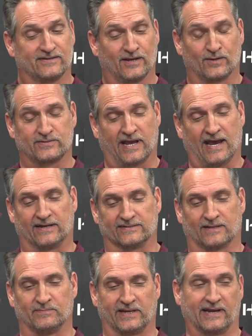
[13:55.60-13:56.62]
no
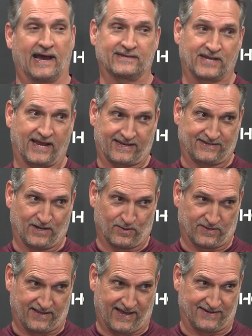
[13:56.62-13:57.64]
doubt. I mean, I take
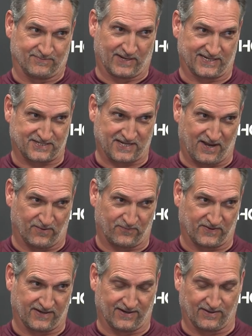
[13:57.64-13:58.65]
note of that
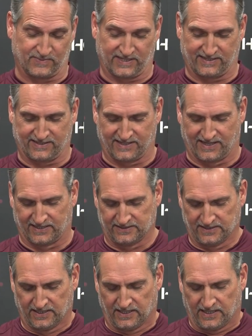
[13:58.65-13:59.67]
myself, you know. I mean,
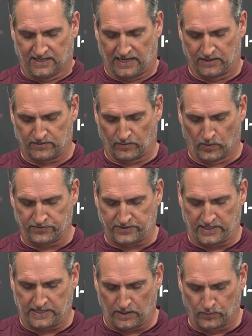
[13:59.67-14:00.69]
the one
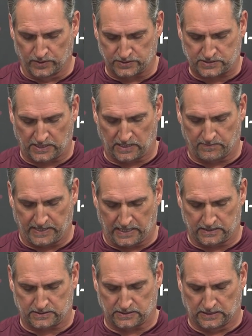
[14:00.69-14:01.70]
thing I will say about